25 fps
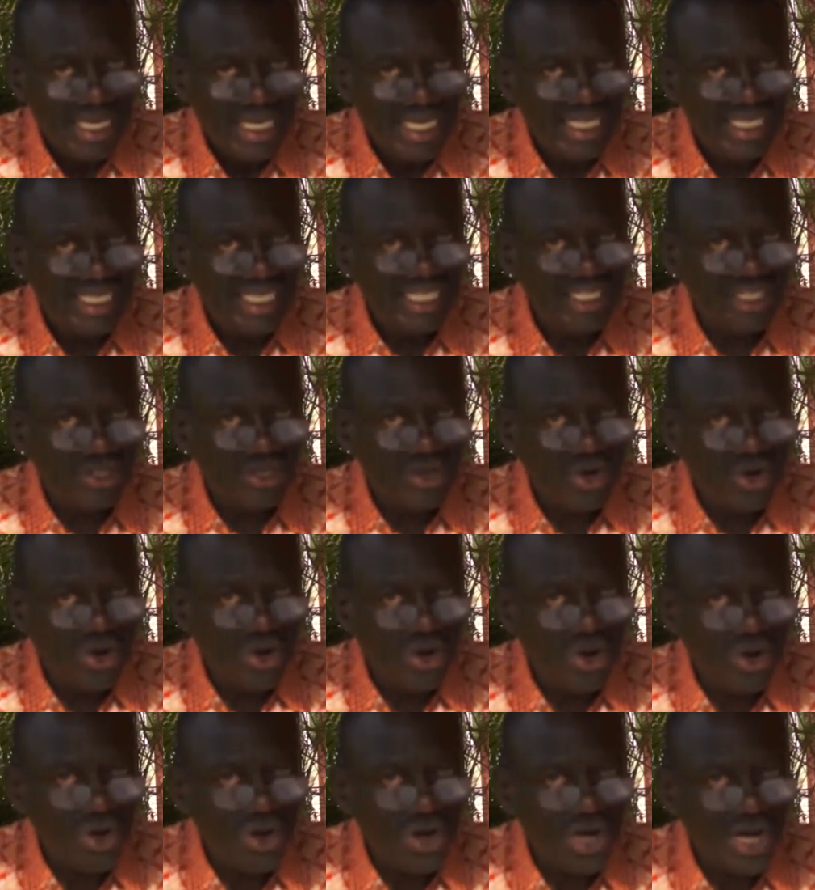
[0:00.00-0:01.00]
It is
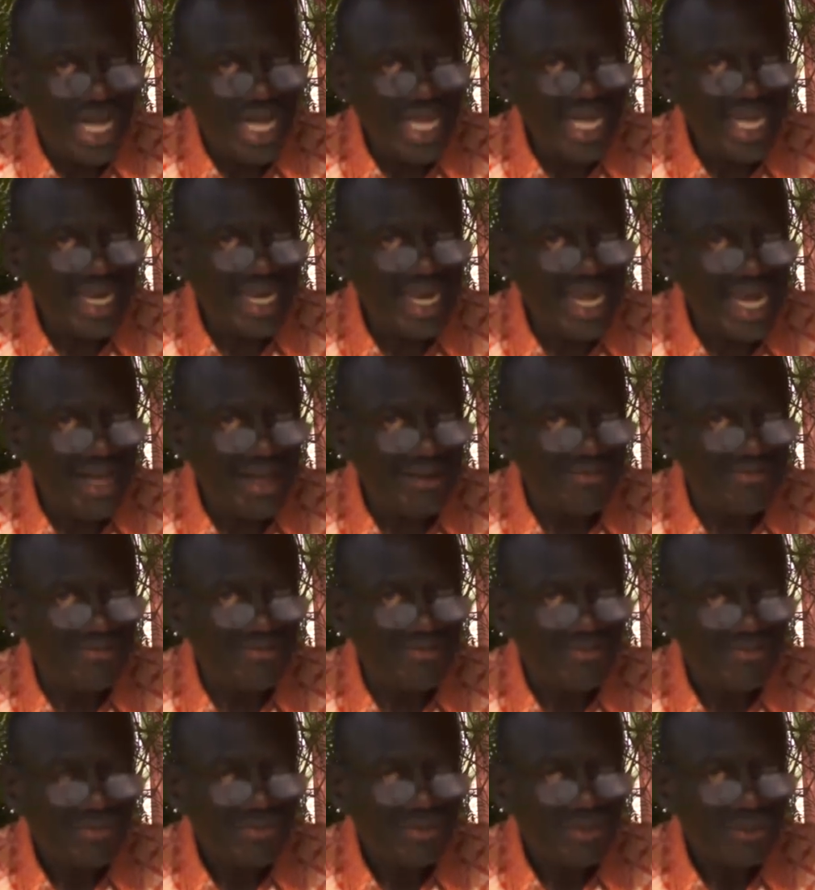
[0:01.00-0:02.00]
no longer
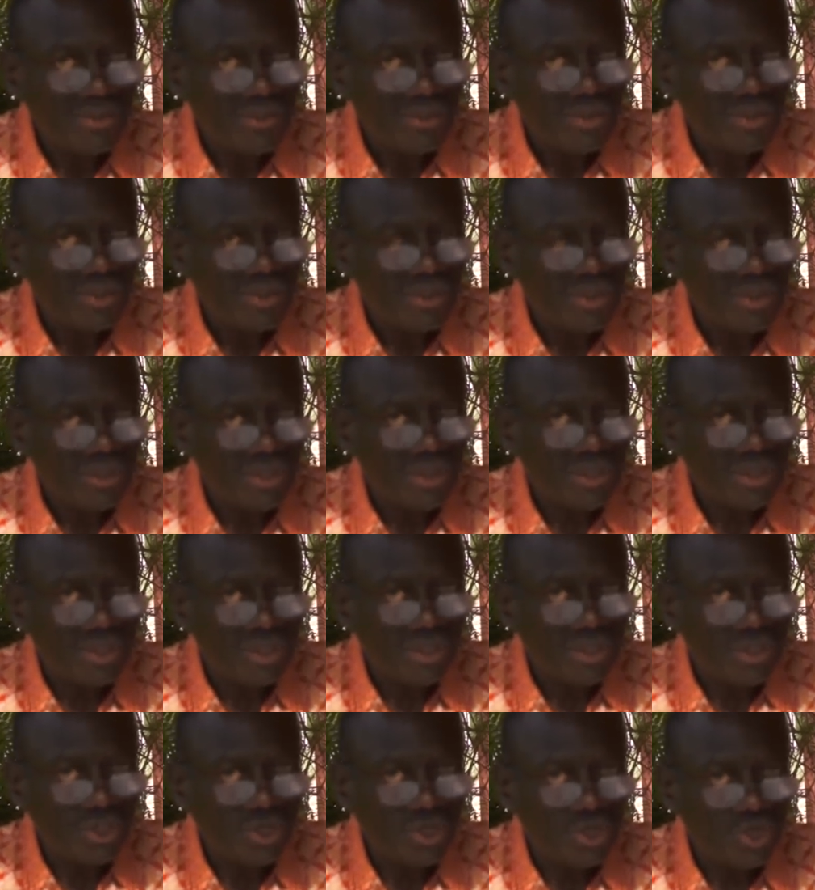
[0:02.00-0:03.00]
enough
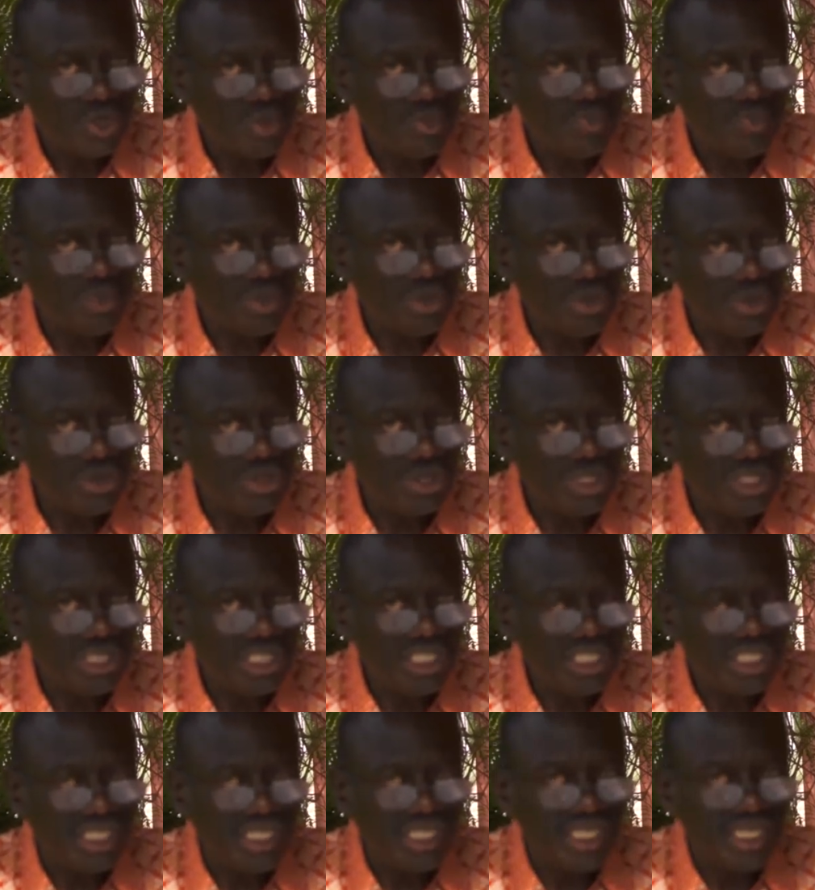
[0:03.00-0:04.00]
to put
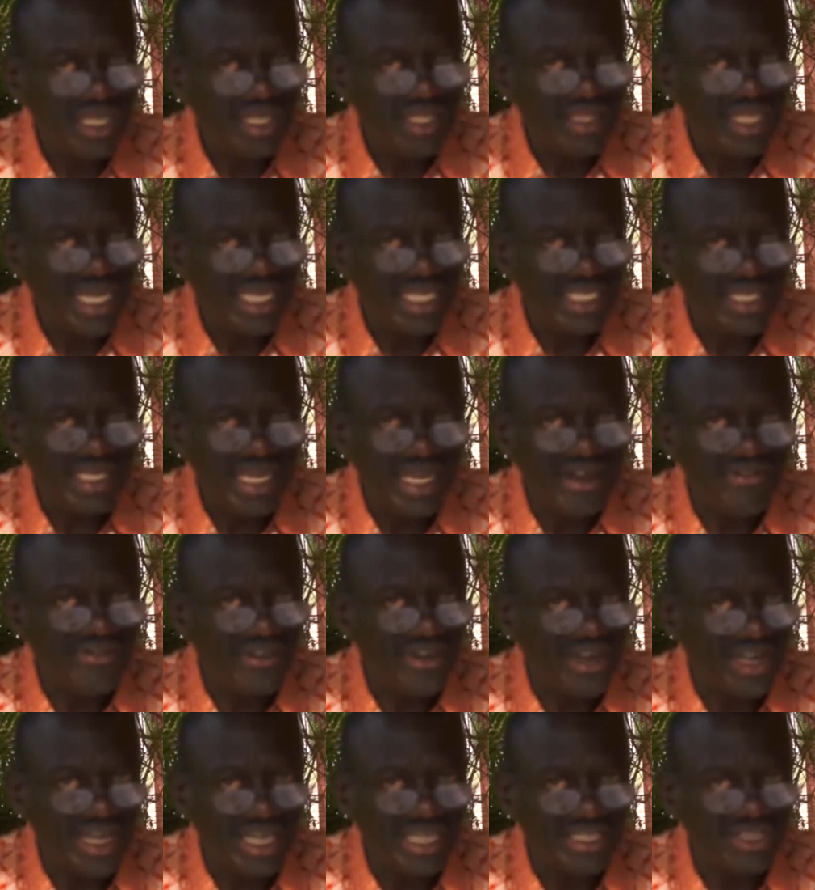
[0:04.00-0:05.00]
in the East
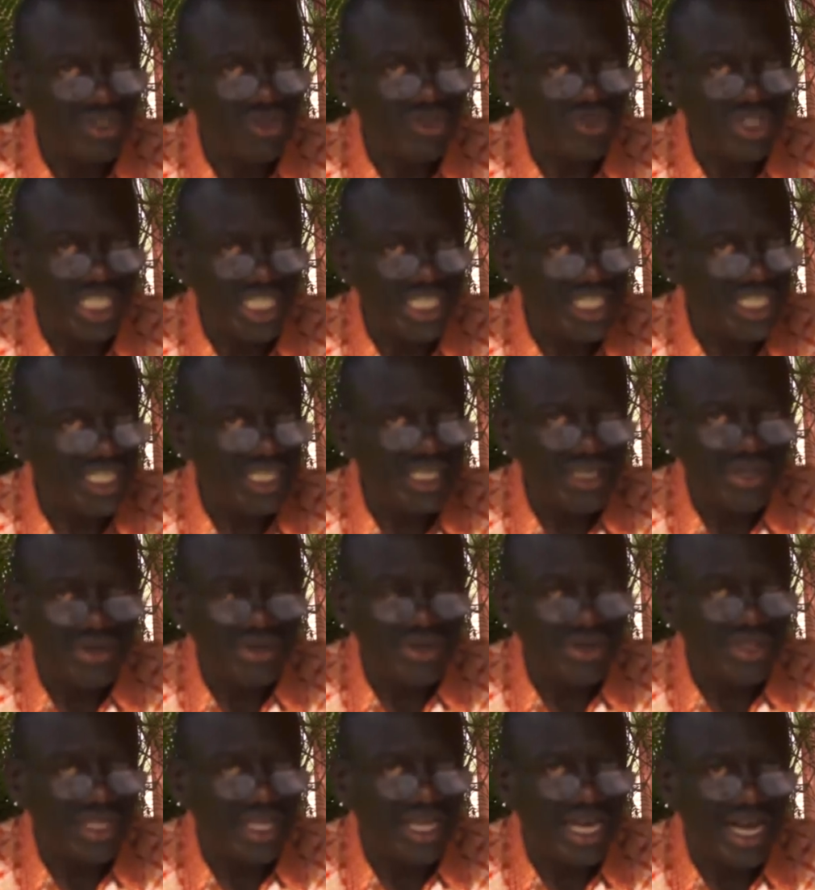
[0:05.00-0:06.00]
African Treaty
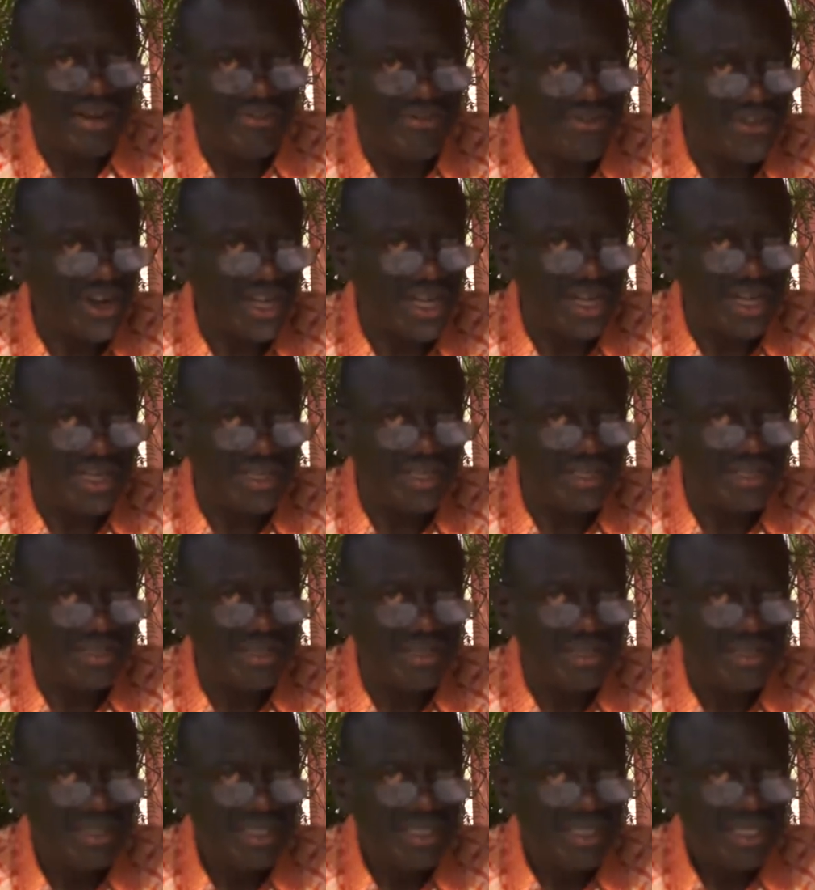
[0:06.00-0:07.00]
or the African
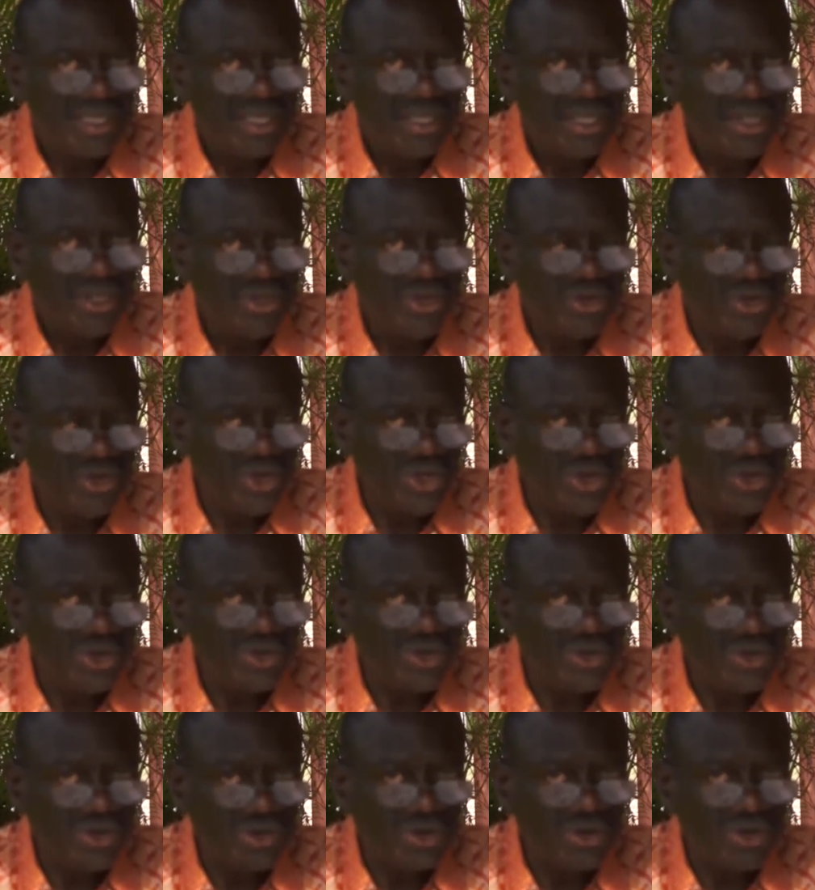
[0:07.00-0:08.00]

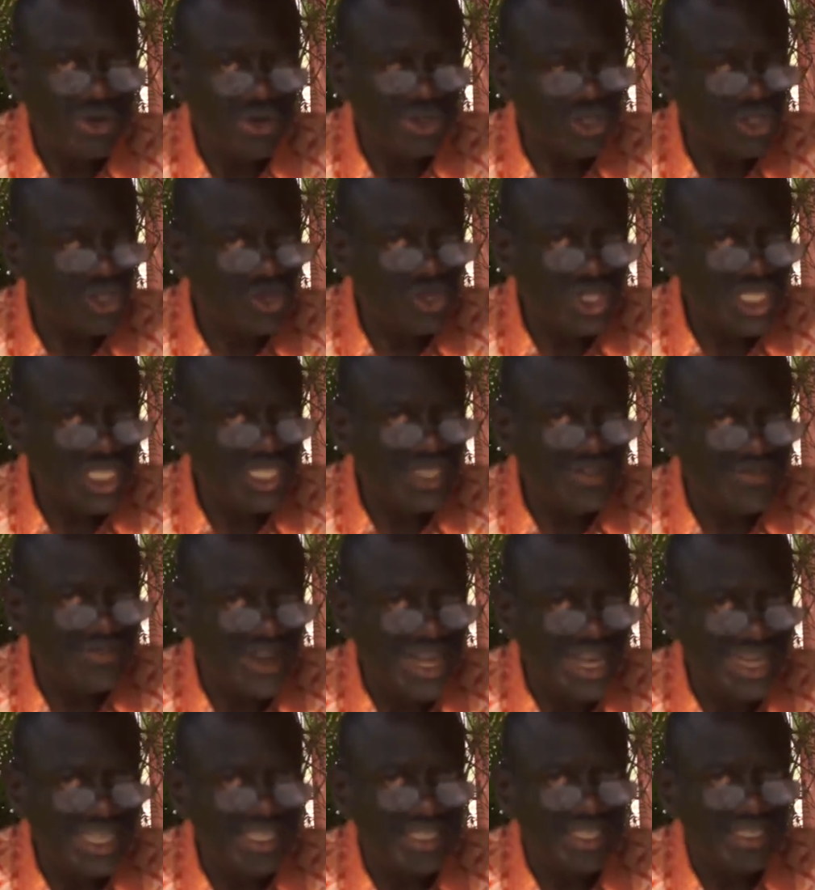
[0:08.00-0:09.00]
Union Constitutive
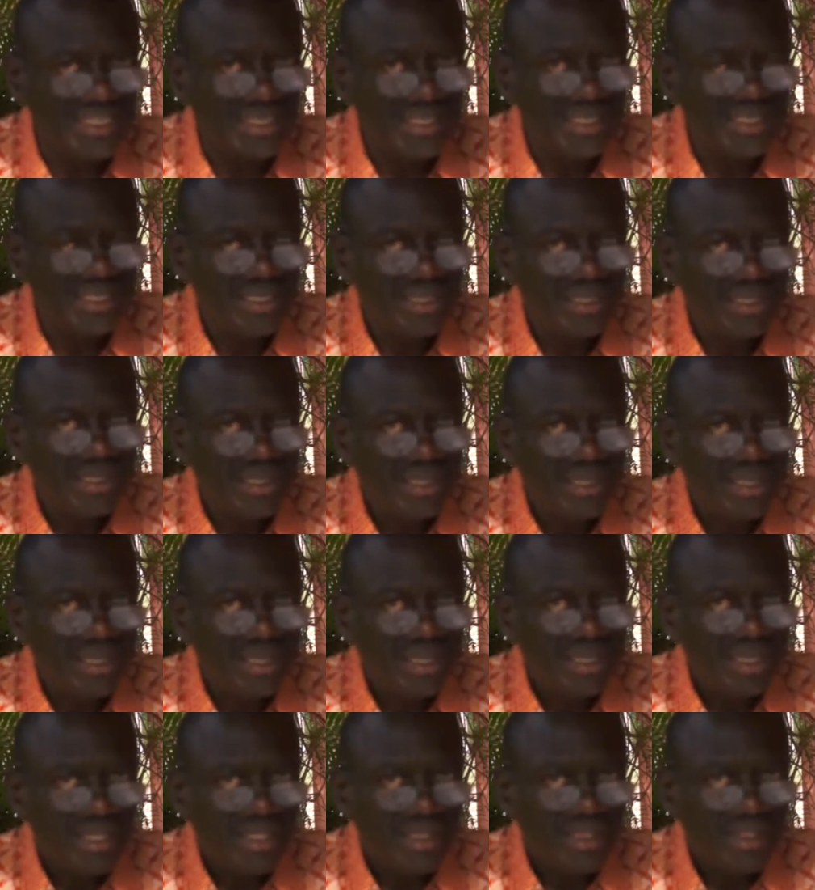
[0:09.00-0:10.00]
Act
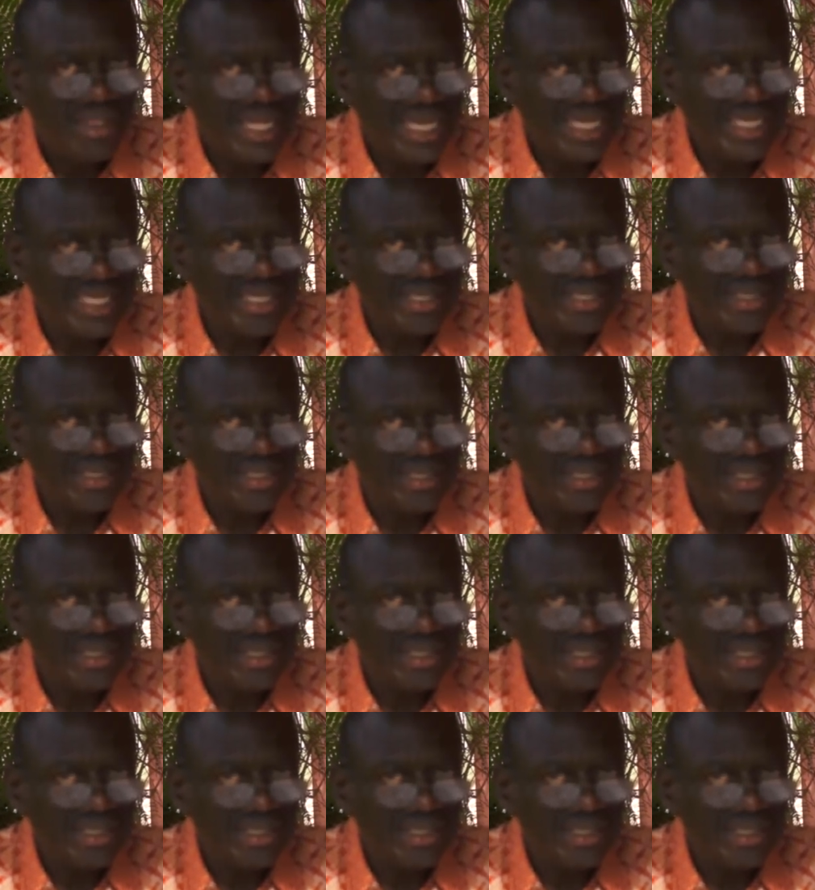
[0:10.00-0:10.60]
that